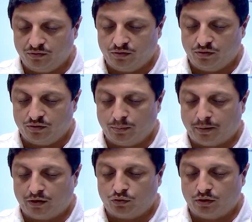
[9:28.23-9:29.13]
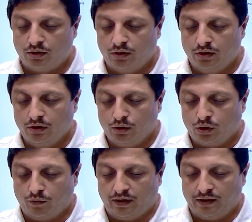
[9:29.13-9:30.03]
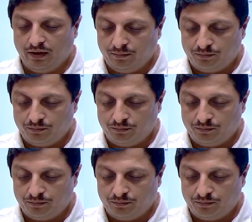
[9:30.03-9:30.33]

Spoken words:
Say password, you give it here.